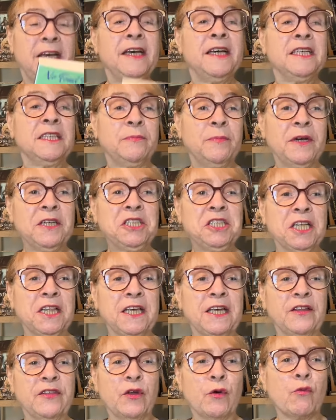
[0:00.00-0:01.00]

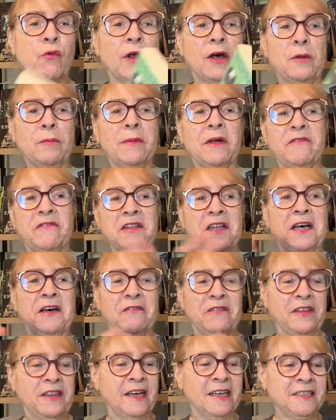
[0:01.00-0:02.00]
especially in the realm of
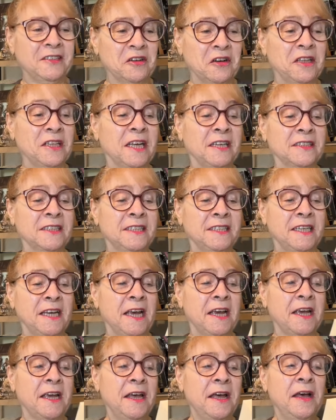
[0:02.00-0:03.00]
love. And that's all I'll
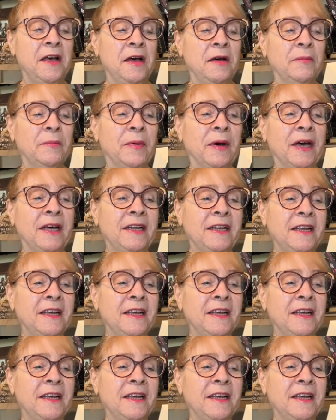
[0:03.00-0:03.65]
say. But